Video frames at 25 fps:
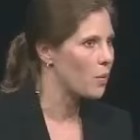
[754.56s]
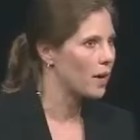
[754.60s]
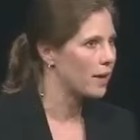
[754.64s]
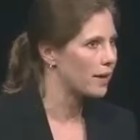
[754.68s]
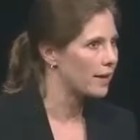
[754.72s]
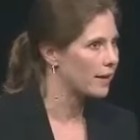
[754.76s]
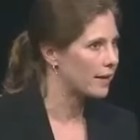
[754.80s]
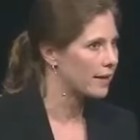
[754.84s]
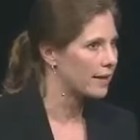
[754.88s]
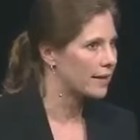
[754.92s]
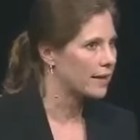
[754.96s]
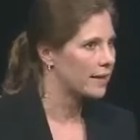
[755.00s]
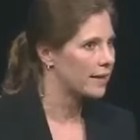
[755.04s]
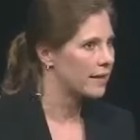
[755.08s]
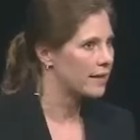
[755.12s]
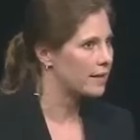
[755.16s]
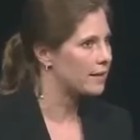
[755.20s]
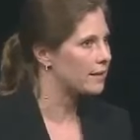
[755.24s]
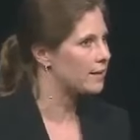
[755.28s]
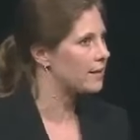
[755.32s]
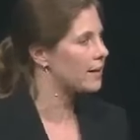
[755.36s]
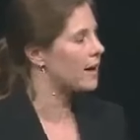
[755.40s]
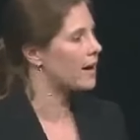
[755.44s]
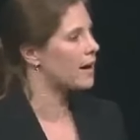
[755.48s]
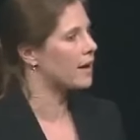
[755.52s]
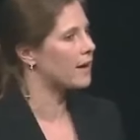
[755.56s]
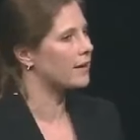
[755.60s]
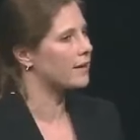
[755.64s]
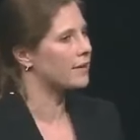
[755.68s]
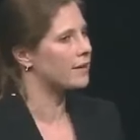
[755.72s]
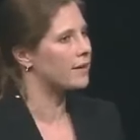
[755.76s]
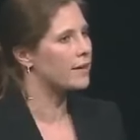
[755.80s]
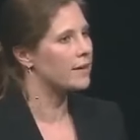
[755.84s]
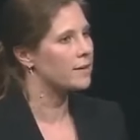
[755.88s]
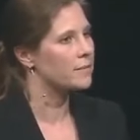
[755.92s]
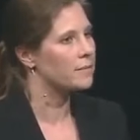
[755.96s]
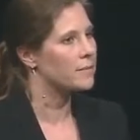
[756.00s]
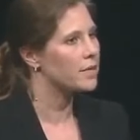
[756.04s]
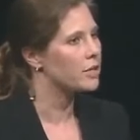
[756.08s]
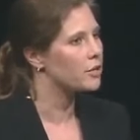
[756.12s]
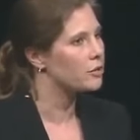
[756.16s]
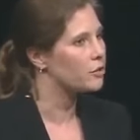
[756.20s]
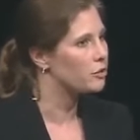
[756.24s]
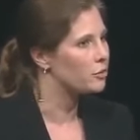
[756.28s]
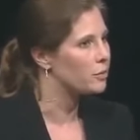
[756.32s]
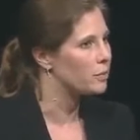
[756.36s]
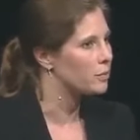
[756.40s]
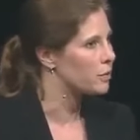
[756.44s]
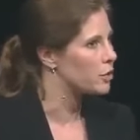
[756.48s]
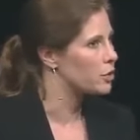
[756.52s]
want to get in on um, a
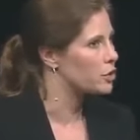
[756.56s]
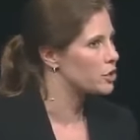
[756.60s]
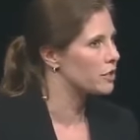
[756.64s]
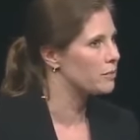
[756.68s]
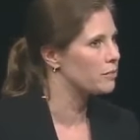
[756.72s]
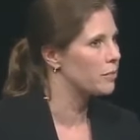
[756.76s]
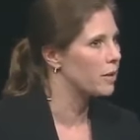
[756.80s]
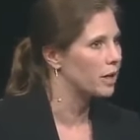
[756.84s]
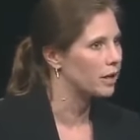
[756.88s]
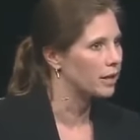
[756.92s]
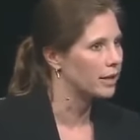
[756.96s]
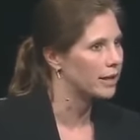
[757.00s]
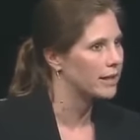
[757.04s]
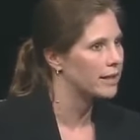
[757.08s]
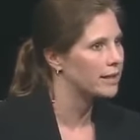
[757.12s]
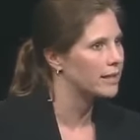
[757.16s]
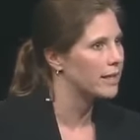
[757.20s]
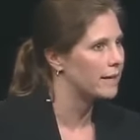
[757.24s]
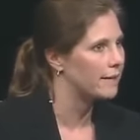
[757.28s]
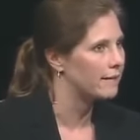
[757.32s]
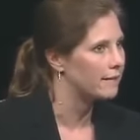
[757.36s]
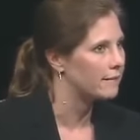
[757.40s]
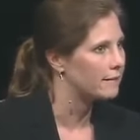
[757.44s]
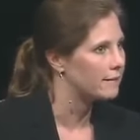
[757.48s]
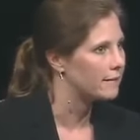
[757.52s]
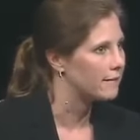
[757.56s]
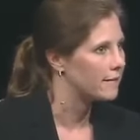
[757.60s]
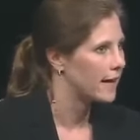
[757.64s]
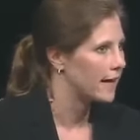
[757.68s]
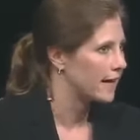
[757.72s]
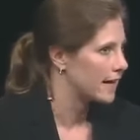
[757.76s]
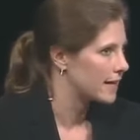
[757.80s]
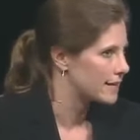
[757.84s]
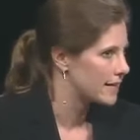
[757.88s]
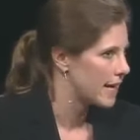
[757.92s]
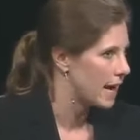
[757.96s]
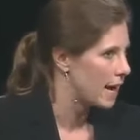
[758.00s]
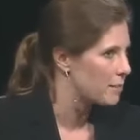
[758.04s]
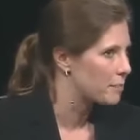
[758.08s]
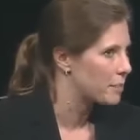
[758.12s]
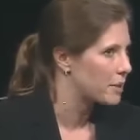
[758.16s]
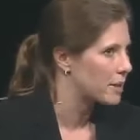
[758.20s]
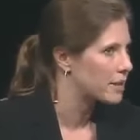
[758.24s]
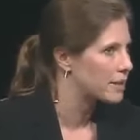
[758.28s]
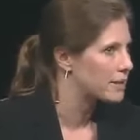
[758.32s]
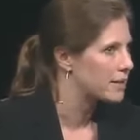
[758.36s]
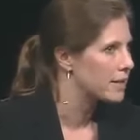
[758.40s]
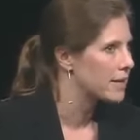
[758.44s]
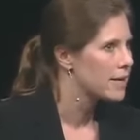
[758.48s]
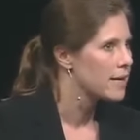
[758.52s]
new emerging market, and that has
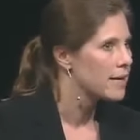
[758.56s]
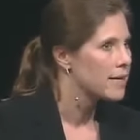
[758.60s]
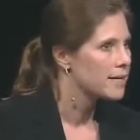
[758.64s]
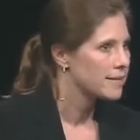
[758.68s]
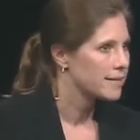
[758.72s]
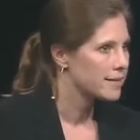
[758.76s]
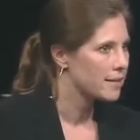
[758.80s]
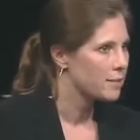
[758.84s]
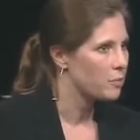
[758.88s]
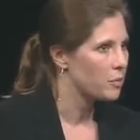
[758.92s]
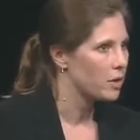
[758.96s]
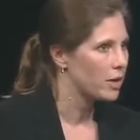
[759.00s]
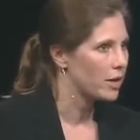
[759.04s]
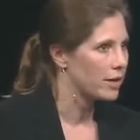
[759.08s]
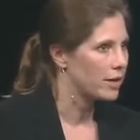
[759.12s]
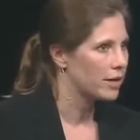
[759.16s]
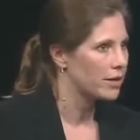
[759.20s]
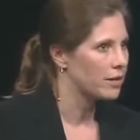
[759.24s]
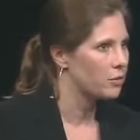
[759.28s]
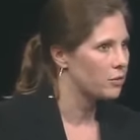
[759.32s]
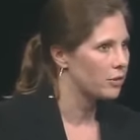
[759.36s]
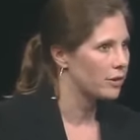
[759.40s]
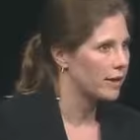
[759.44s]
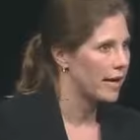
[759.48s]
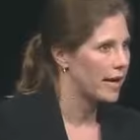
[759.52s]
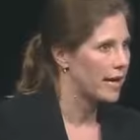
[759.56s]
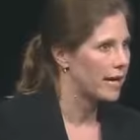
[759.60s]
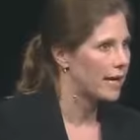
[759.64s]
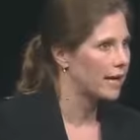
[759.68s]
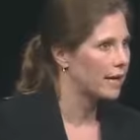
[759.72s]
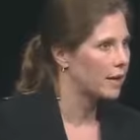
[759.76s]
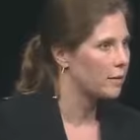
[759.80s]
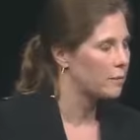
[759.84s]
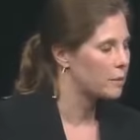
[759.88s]
happened somewhat inorganic.